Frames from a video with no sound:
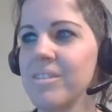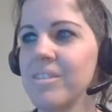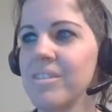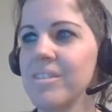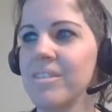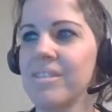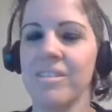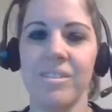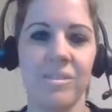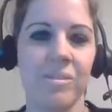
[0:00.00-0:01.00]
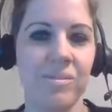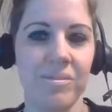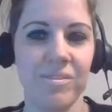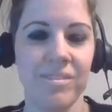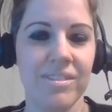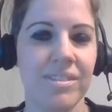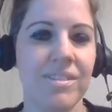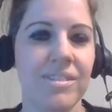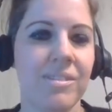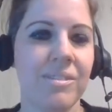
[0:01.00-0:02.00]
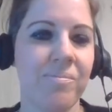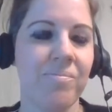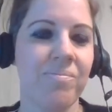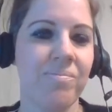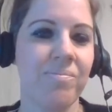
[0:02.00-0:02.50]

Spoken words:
No words are spoken by the person on screen.